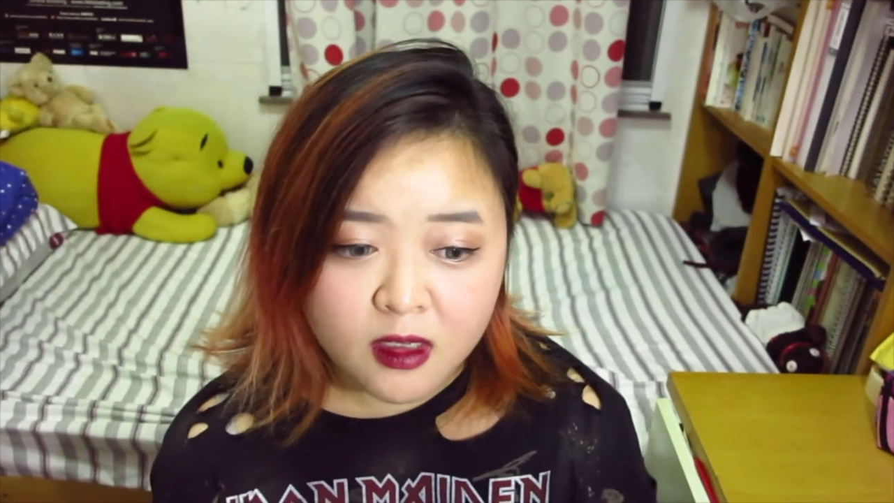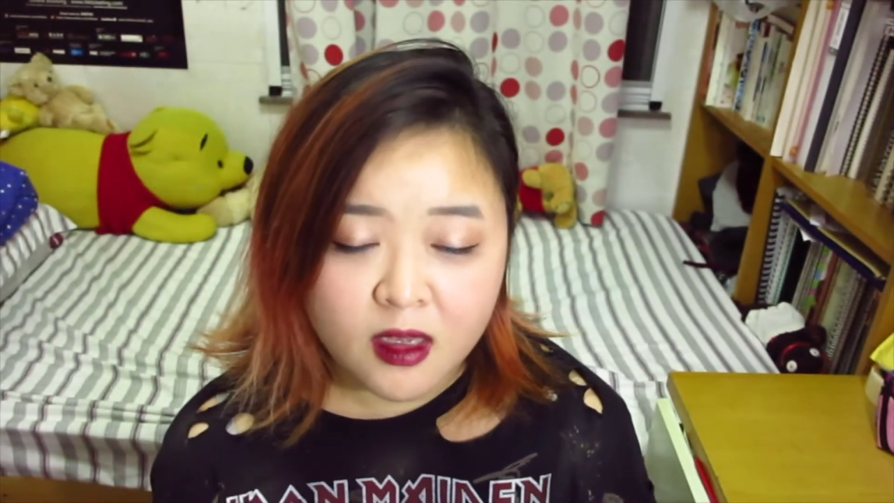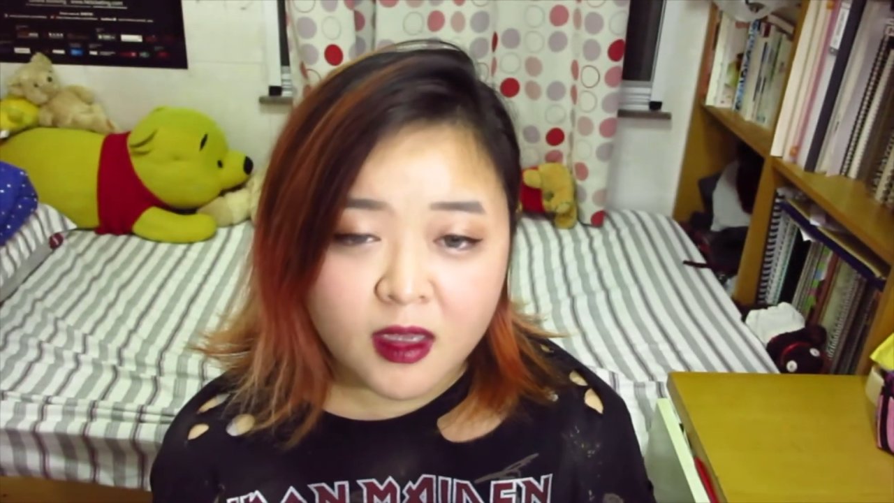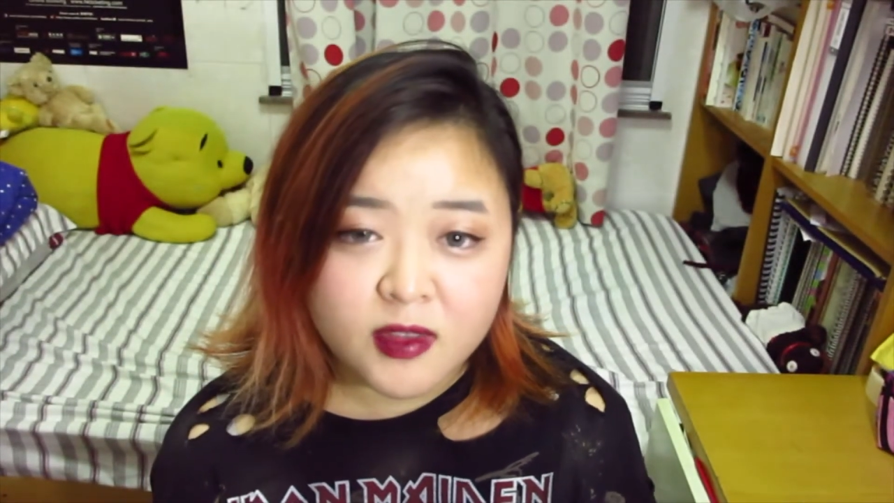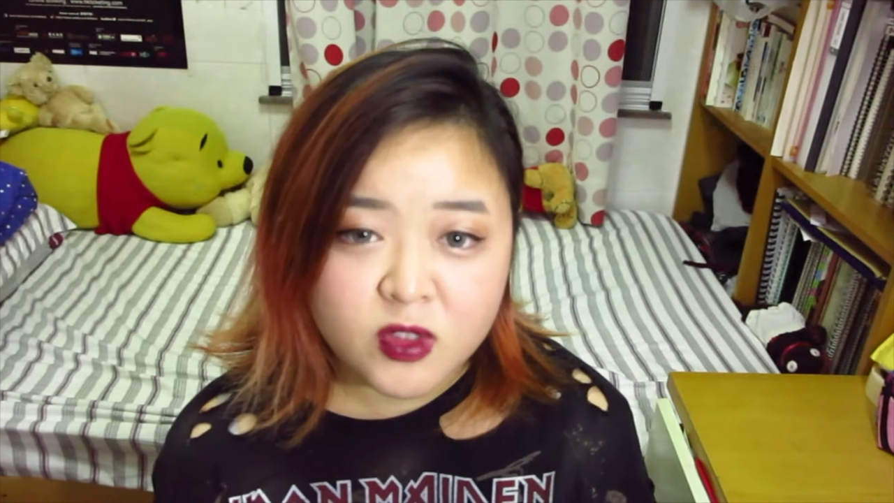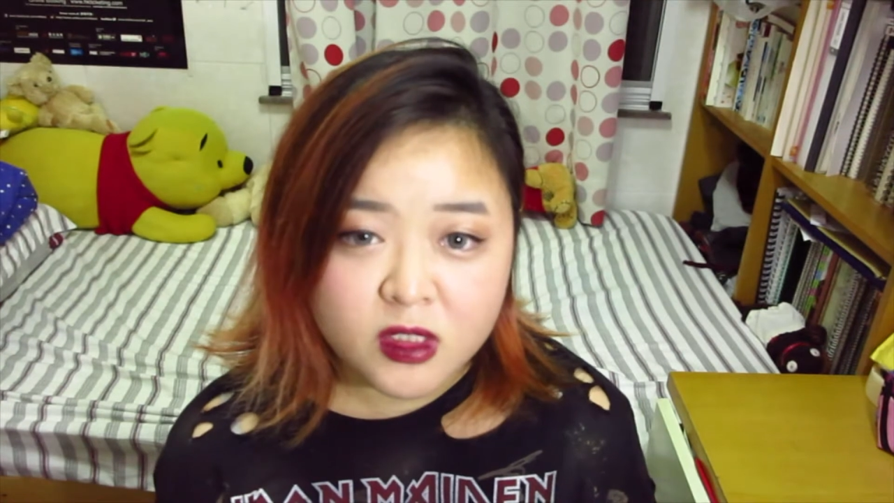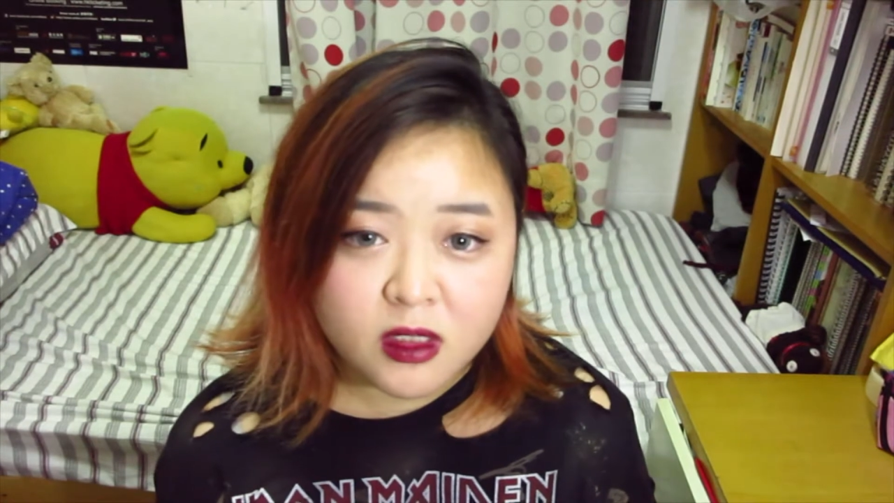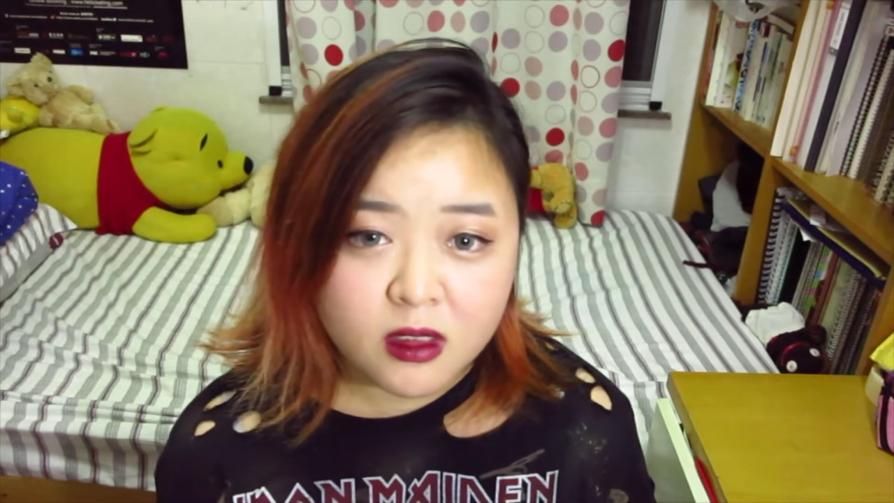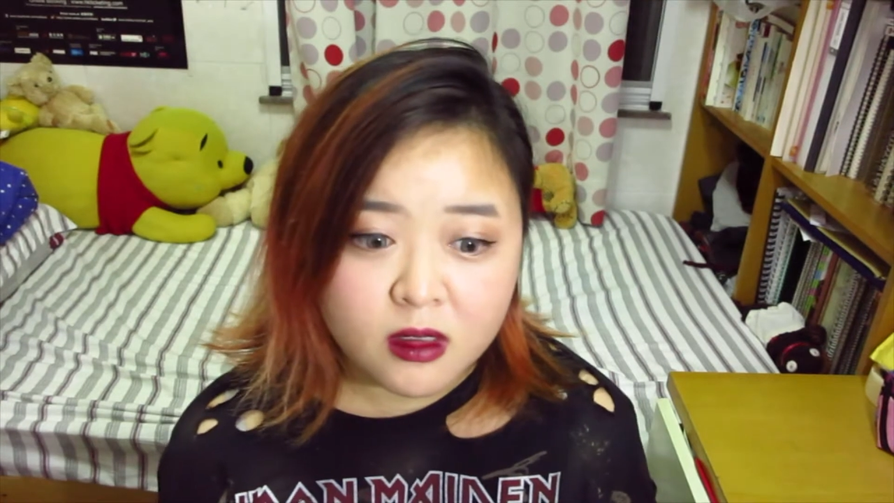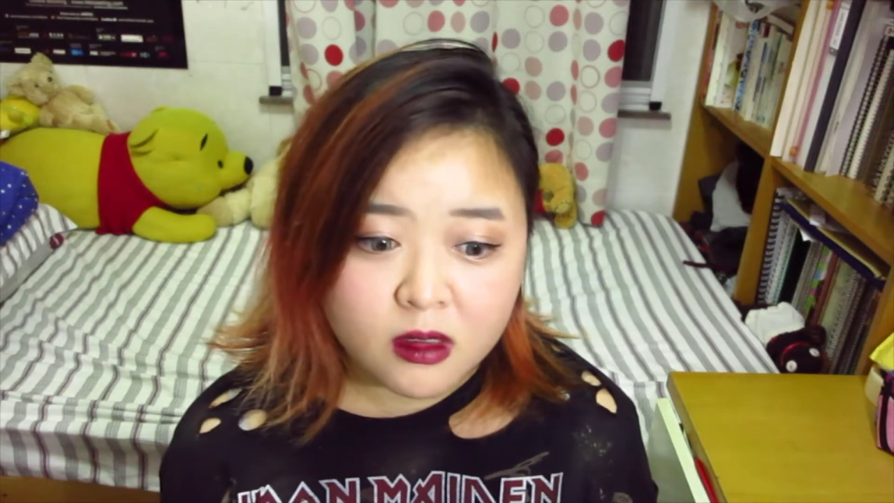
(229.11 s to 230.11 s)

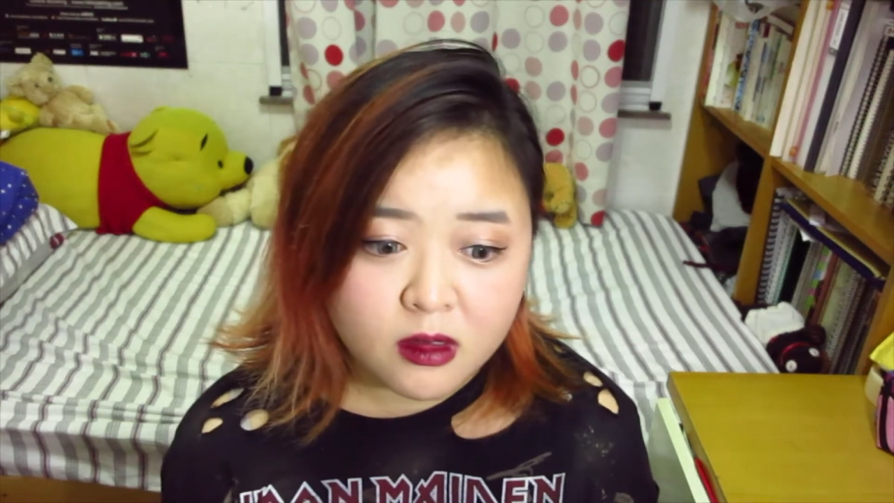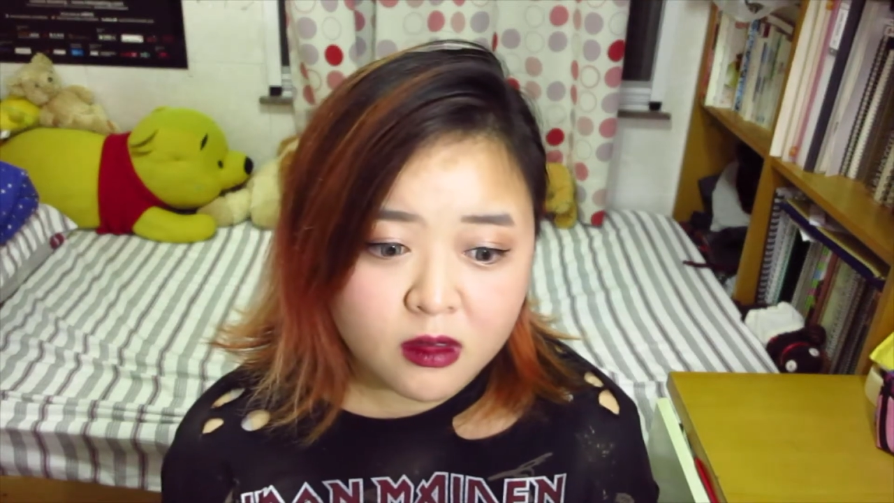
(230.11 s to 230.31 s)
kg